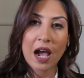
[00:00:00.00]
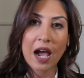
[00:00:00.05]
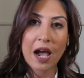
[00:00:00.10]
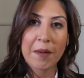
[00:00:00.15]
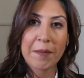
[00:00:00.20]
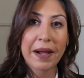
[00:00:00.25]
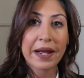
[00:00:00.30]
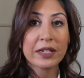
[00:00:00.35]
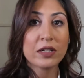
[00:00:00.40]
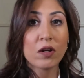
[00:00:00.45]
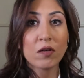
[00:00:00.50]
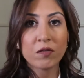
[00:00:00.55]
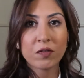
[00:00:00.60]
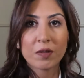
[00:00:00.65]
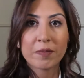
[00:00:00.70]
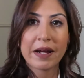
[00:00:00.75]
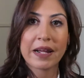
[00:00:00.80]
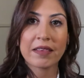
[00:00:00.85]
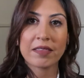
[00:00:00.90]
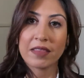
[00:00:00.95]
I know
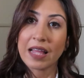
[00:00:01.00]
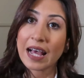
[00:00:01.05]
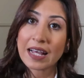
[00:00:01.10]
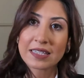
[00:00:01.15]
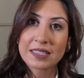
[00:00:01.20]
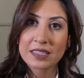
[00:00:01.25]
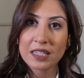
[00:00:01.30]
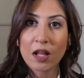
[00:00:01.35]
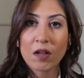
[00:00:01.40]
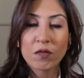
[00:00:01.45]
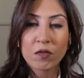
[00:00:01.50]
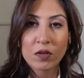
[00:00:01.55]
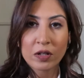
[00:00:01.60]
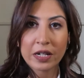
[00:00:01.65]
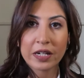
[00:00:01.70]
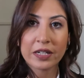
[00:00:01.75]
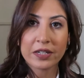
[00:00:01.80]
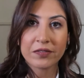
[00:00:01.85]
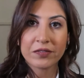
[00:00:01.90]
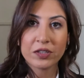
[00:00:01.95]
for my last telephone
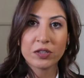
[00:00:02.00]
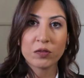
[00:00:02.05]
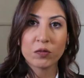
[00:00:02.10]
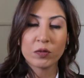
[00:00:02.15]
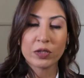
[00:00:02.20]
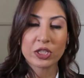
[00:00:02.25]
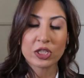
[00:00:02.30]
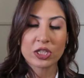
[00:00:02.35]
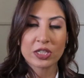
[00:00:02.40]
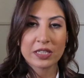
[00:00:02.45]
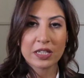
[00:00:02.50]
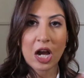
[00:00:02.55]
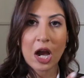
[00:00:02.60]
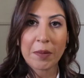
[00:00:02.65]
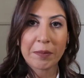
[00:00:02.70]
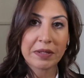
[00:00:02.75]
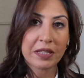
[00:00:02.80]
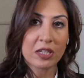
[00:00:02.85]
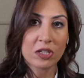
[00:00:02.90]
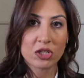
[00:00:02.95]
interview, which
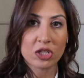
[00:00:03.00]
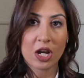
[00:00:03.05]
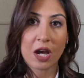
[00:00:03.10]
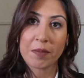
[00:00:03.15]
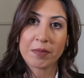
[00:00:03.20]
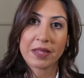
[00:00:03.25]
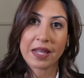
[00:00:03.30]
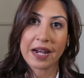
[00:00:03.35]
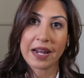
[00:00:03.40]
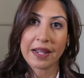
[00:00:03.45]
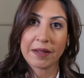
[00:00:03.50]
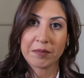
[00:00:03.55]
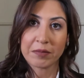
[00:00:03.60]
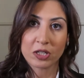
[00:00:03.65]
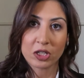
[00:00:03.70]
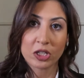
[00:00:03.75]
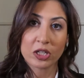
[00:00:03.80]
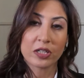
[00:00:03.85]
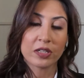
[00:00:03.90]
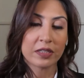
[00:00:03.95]
got me the job that I am
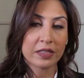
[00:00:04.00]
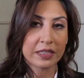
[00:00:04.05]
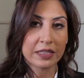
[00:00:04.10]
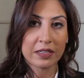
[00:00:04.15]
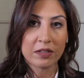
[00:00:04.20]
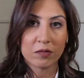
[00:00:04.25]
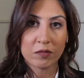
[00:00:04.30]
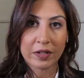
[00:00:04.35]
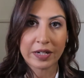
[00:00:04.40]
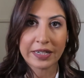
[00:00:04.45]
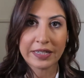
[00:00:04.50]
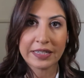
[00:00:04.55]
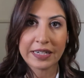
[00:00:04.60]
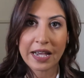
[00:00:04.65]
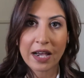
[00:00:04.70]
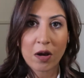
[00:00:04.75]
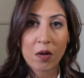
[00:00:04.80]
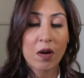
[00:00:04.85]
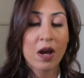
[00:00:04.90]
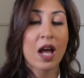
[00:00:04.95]
currently in right
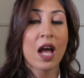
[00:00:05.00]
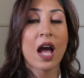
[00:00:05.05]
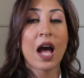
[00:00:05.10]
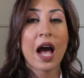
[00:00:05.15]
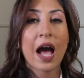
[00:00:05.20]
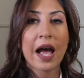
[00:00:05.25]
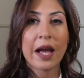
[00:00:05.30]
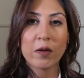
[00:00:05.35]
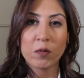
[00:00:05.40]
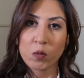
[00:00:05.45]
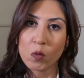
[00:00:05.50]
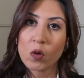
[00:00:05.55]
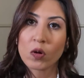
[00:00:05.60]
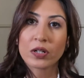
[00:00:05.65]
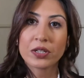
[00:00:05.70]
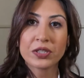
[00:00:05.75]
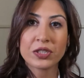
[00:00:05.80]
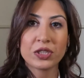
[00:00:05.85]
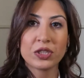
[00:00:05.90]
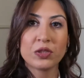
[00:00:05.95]
now, I
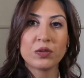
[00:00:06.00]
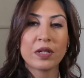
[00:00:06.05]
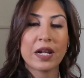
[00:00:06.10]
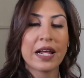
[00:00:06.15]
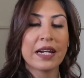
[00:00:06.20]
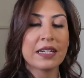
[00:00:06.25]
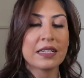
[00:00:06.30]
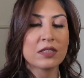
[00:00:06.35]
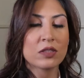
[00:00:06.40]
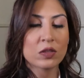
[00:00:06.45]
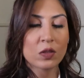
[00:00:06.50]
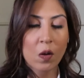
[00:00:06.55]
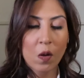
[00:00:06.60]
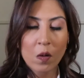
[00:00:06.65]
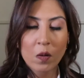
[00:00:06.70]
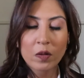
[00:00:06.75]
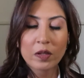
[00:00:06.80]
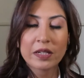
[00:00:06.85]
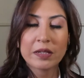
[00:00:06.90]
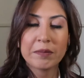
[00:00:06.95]
wore a suit and it
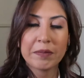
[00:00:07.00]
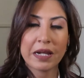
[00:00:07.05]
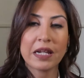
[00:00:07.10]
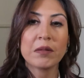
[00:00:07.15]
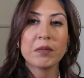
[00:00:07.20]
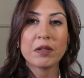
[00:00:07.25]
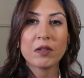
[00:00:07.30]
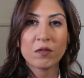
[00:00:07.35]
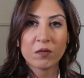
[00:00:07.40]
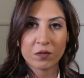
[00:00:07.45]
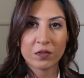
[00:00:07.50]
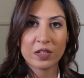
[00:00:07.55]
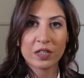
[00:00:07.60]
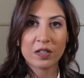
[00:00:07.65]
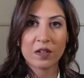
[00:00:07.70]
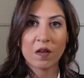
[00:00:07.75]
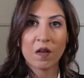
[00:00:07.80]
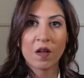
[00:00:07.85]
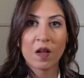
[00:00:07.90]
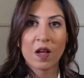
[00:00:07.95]
totally made me
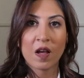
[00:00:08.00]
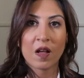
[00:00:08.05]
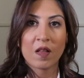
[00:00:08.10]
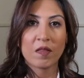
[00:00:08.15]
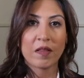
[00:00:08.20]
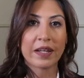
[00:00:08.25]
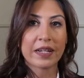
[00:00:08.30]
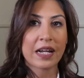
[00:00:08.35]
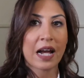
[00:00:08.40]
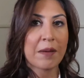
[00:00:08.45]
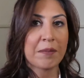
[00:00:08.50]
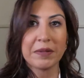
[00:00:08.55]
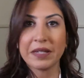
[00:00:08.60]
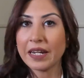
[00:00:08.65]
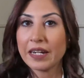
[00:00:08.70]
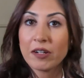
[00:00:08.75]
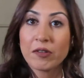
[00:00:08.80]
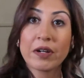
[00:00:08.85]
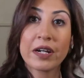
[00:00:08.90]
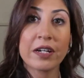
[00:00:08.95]
feel like I'm
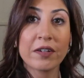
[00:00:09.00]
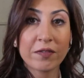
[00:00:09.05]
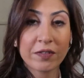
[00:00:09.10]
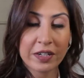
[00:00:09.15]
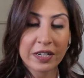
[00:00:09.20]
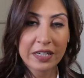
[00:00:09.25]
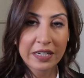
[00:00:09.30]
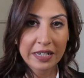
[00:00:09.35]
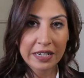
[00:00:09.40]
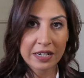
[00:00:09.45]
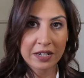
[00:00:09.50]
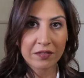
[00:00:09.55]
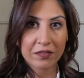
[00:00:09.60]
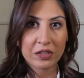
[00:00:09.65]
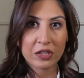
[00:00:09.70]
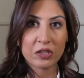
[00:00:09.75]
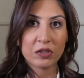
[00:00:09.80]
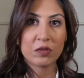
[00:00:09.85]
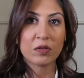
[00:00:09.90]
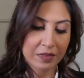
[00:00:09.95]
getting ready for an
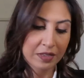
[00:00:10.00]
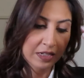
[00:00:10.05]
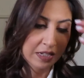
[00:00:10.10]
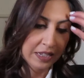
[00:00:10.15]
interview.